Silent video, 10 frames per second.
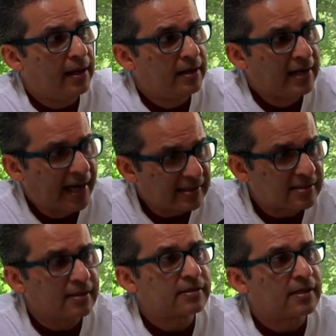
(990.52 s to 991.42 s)

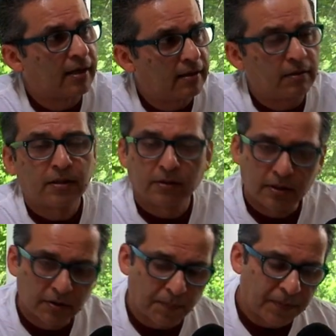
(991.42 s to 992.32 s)
NASA's
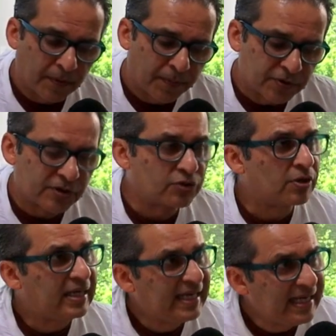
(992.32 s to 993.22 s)
the person
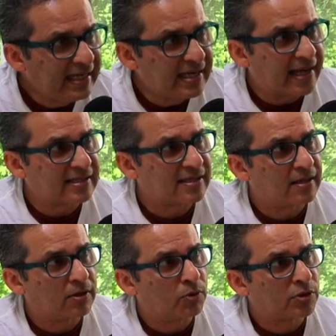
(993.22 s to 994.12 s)
to lead
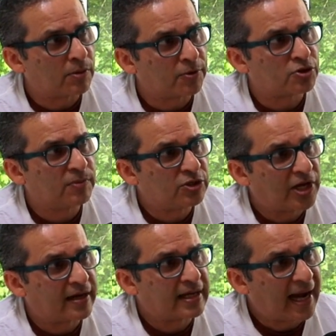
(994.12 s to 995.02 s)
NASA was supposed to be
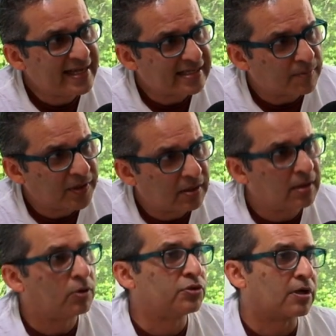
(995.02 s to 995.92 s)
Jared
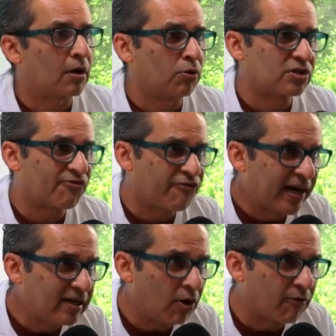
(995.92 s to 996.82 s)
Isaacman, who's a close
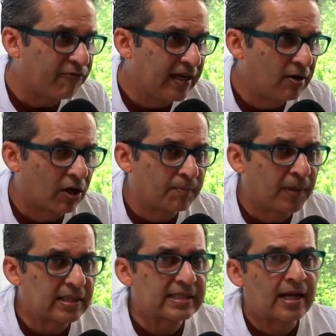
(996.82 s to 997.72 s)
friend of Elon
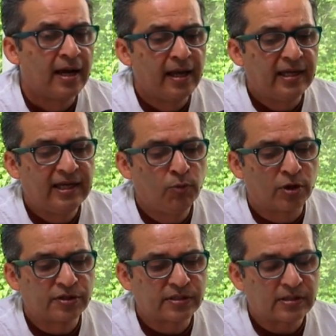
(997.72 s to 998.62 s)
Musk. He
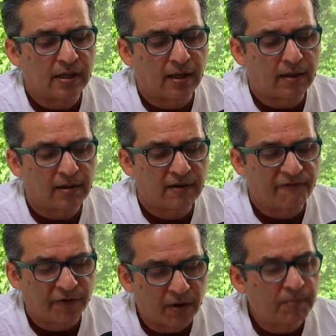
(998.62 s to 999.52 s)
was
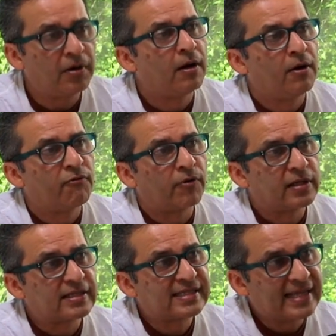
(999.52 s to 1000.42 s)
confirmed for
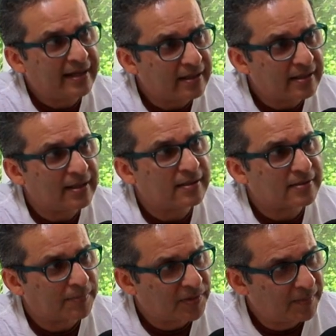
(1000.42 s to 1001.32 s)
the Senate
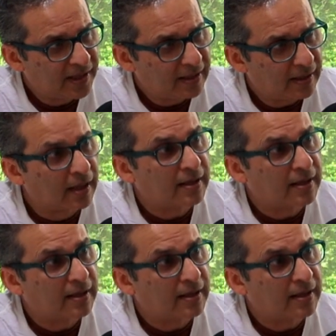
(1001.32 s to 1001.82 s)
subcommittee,